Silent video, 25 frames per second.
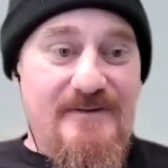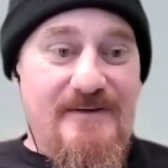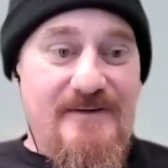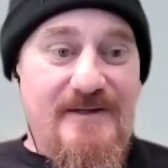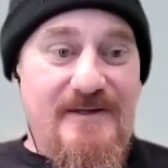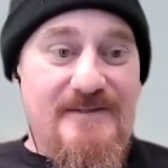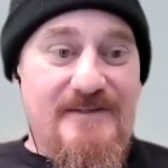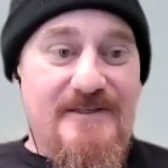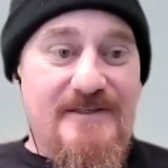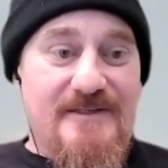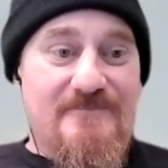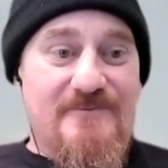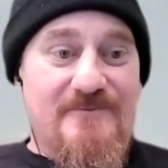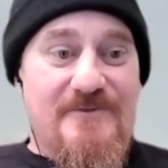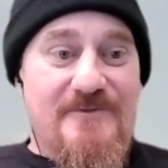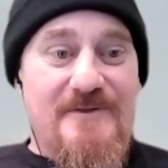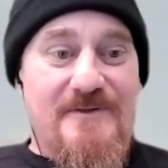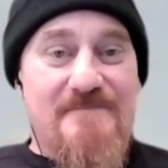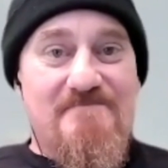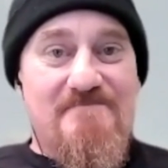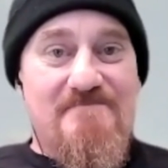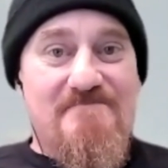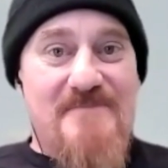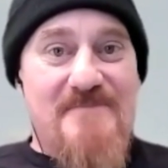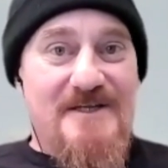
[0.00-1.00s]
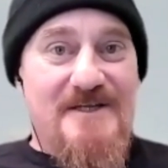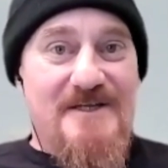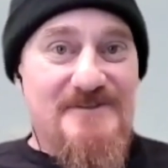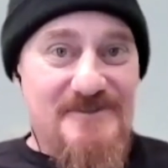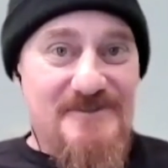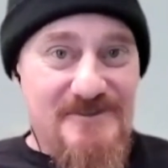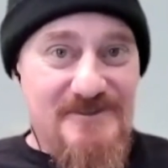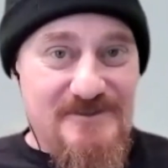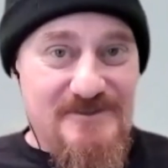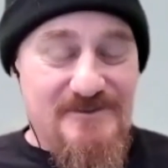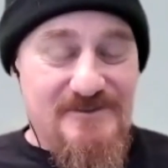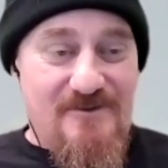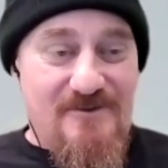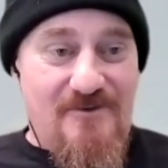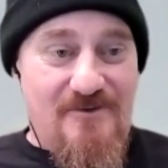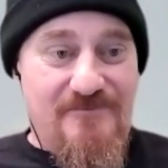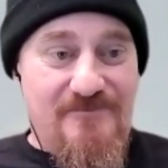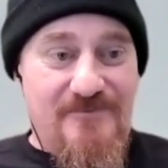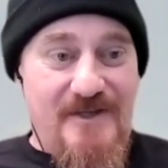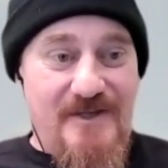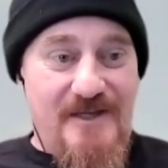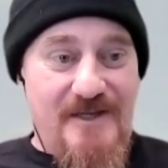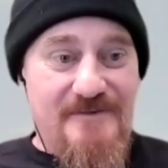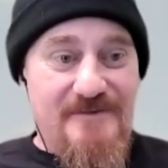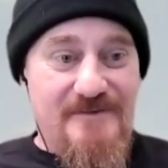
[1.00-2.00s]
And then within months of
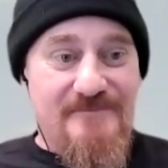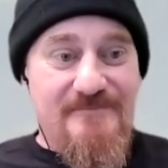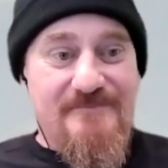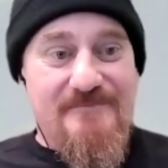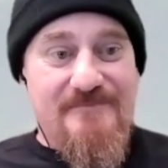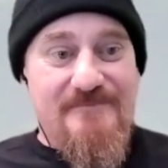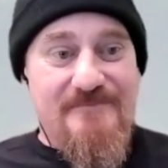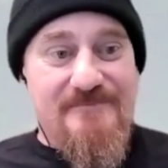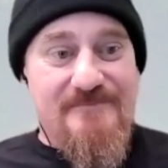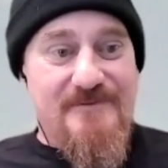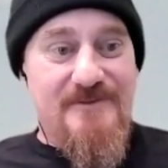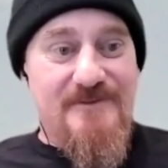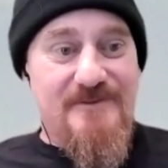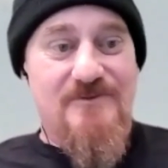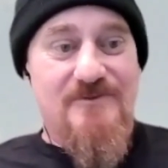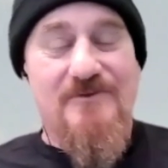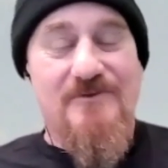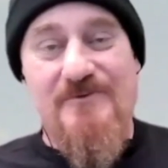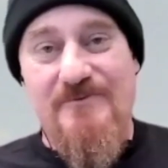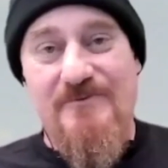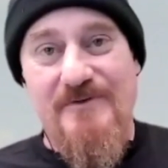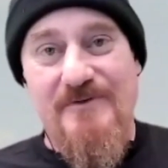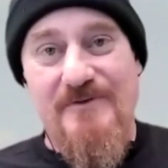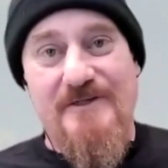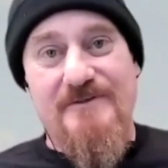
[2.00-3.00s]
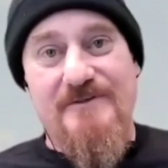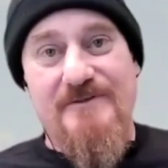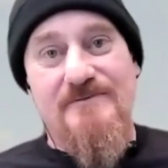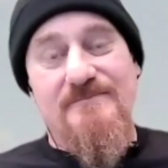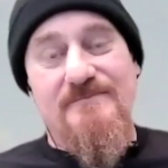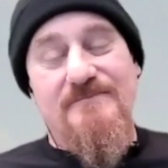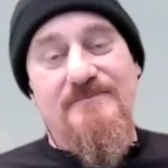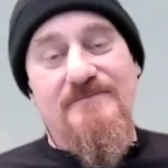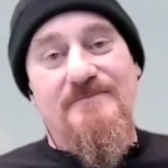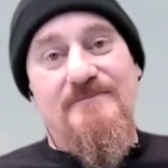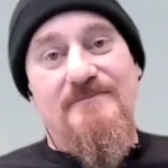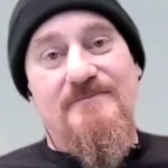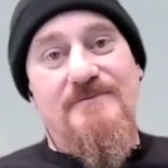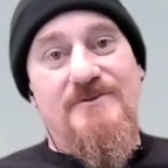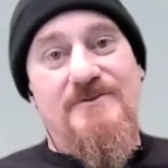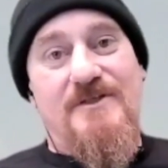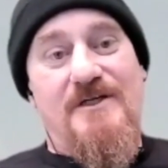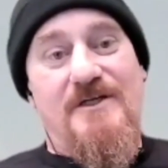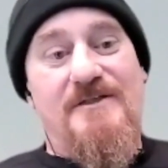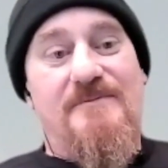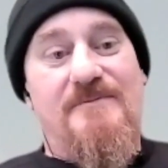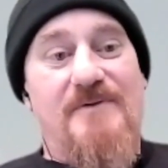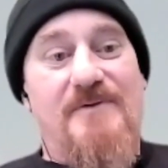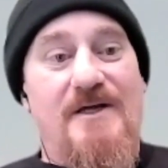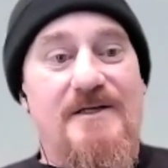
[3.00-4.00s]
that, they turned around and
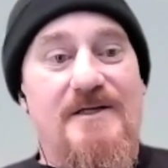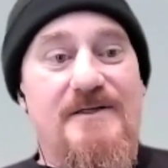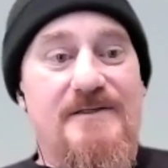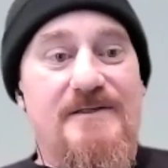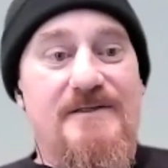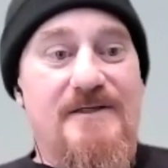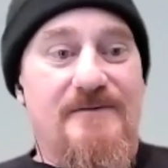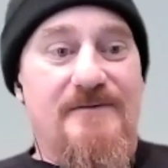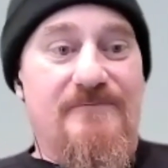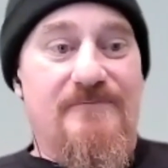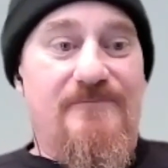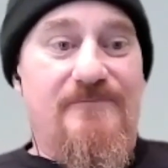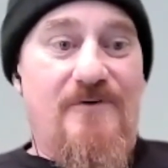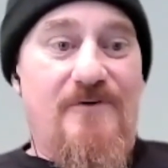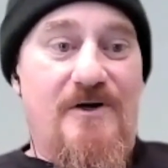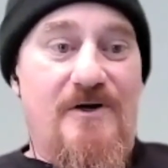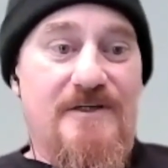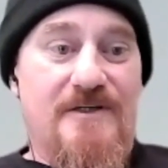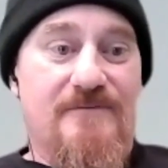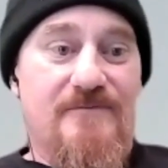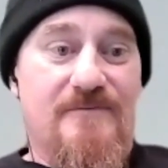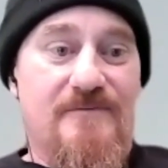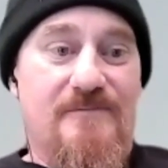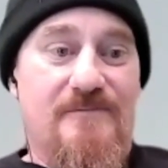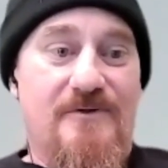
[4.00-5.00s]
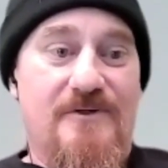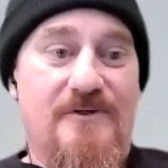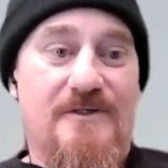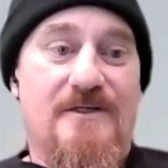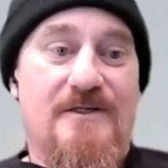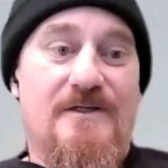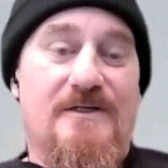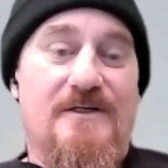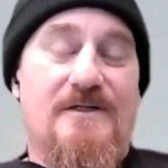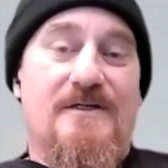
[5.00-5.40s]
shut the plant down and fired everybody.